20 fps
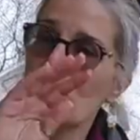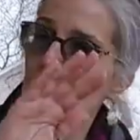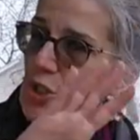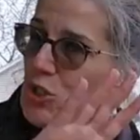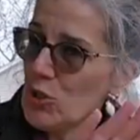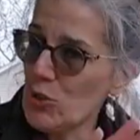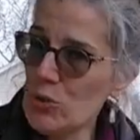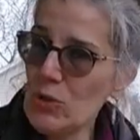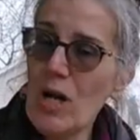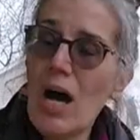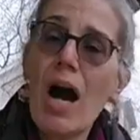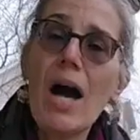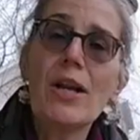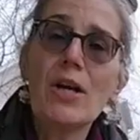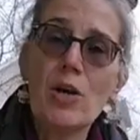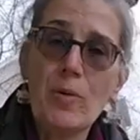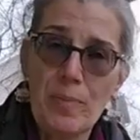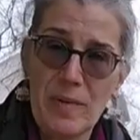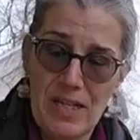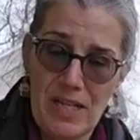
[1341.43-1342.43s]
Do not
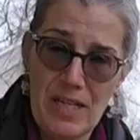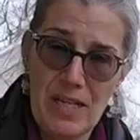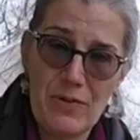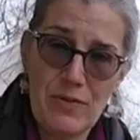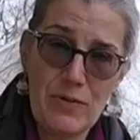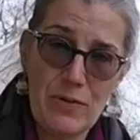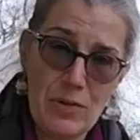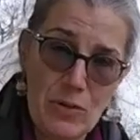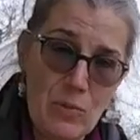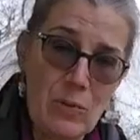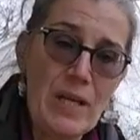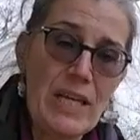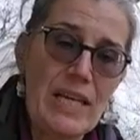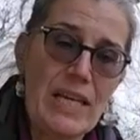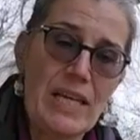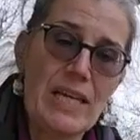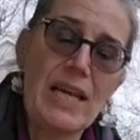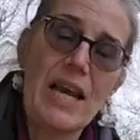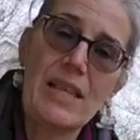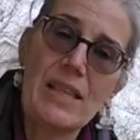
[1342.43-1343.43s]
open it for a
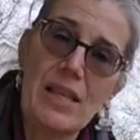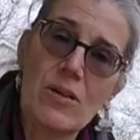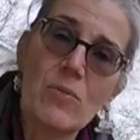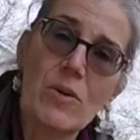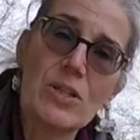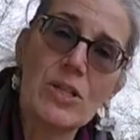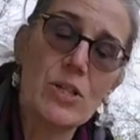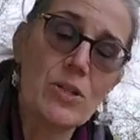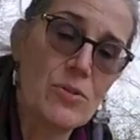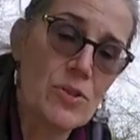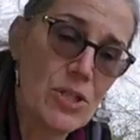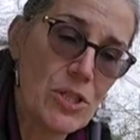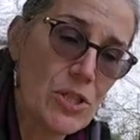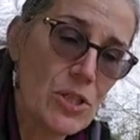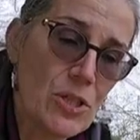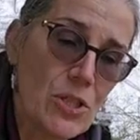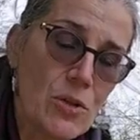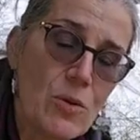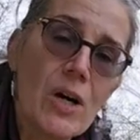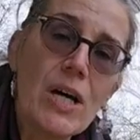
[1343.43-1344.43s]
week. And then when you
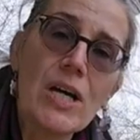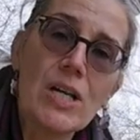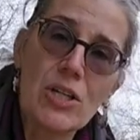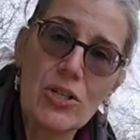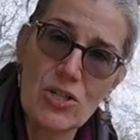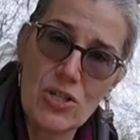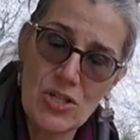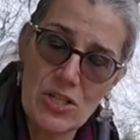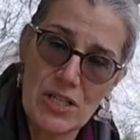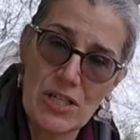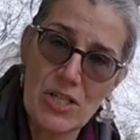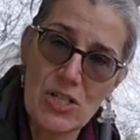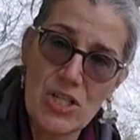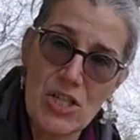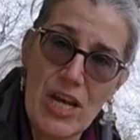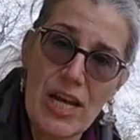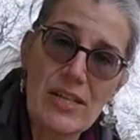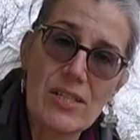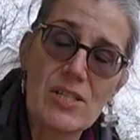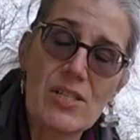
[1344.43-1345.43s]
do, you're just going to
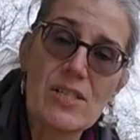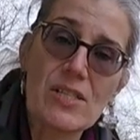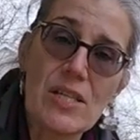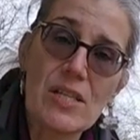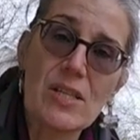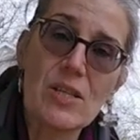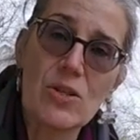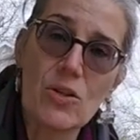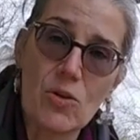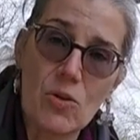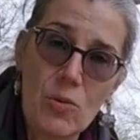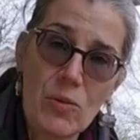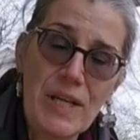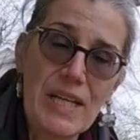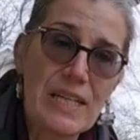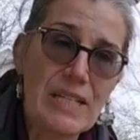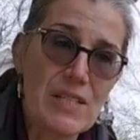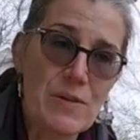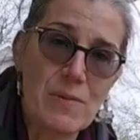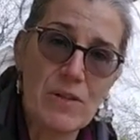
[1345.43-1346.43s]
check to see that the
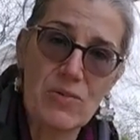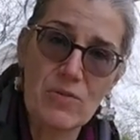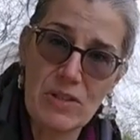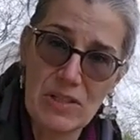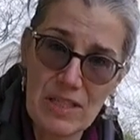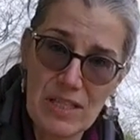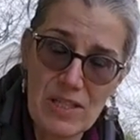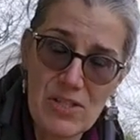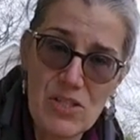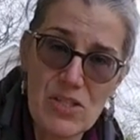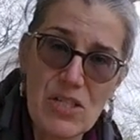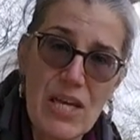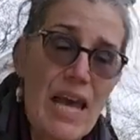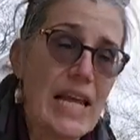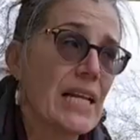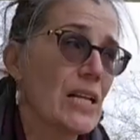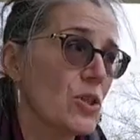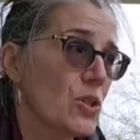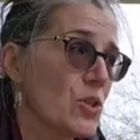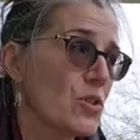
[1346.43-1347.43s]
queen has been released
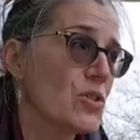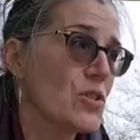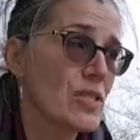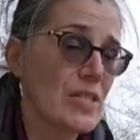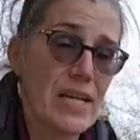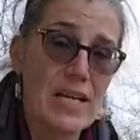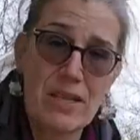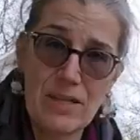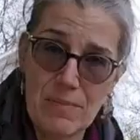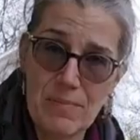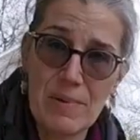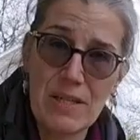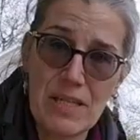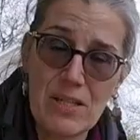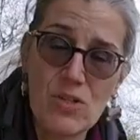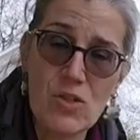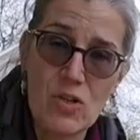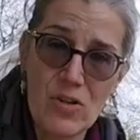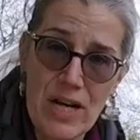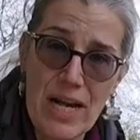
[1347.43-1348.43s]
and it looks like the
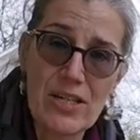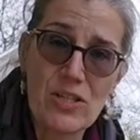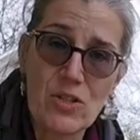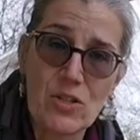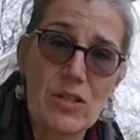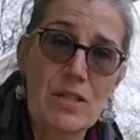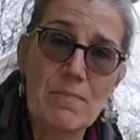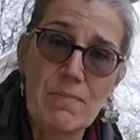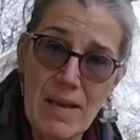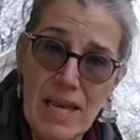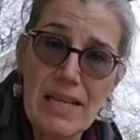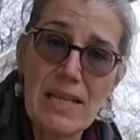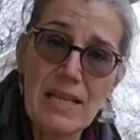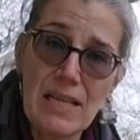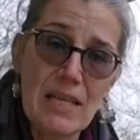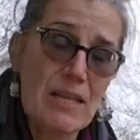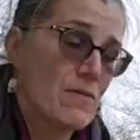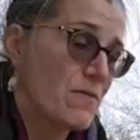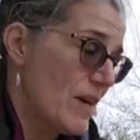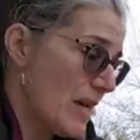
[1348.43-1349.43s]
bees are actually making
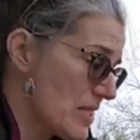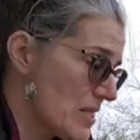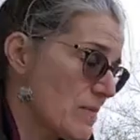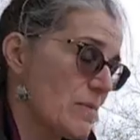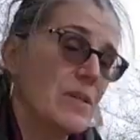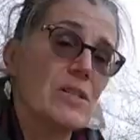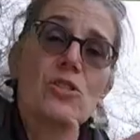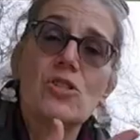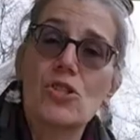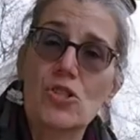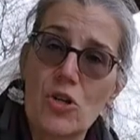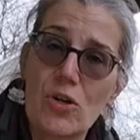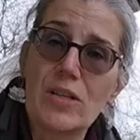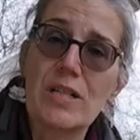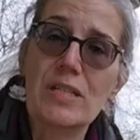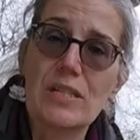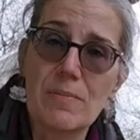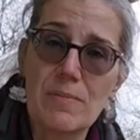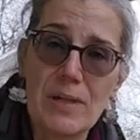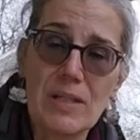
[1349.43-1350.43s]
the investment,
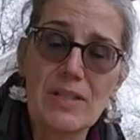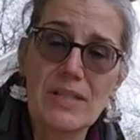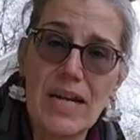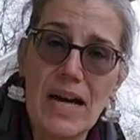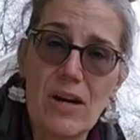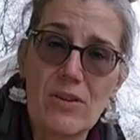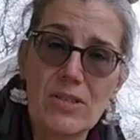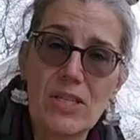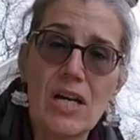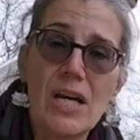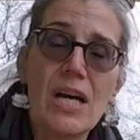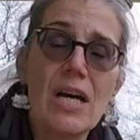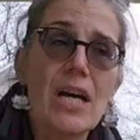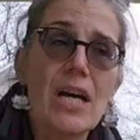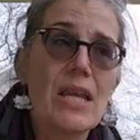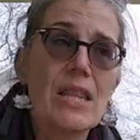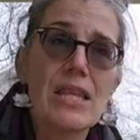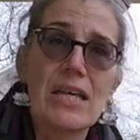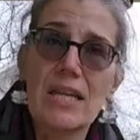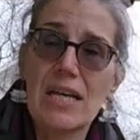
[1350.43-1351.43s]
starting to build out
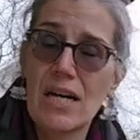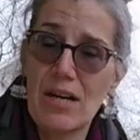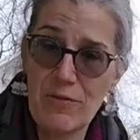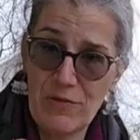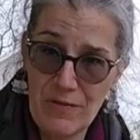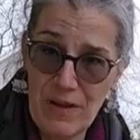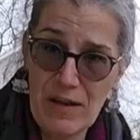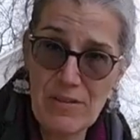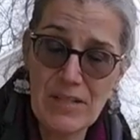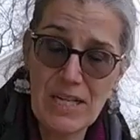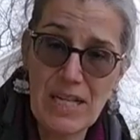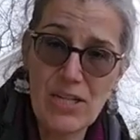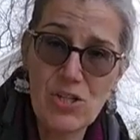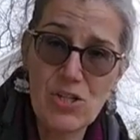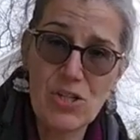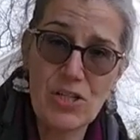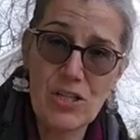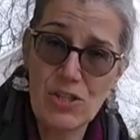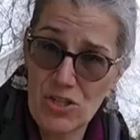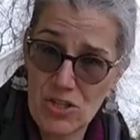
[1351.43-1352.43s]
the
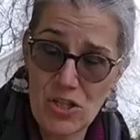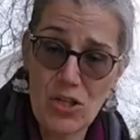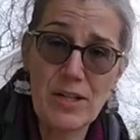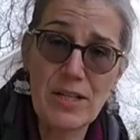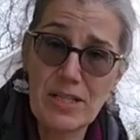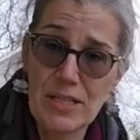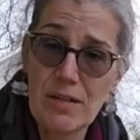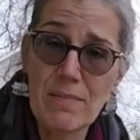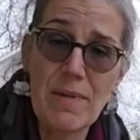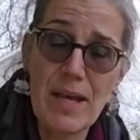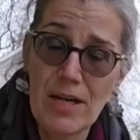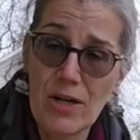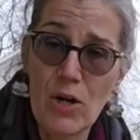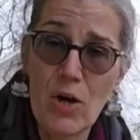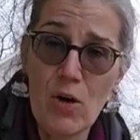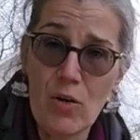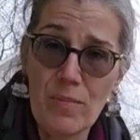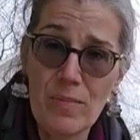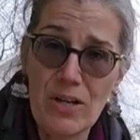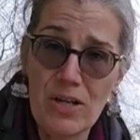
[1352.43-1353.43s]
foundation and starting to make a
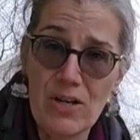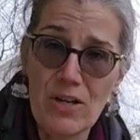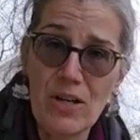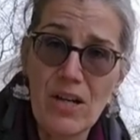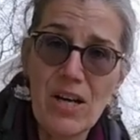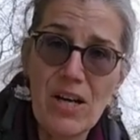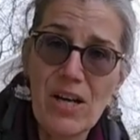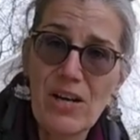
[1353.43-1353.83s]
home here.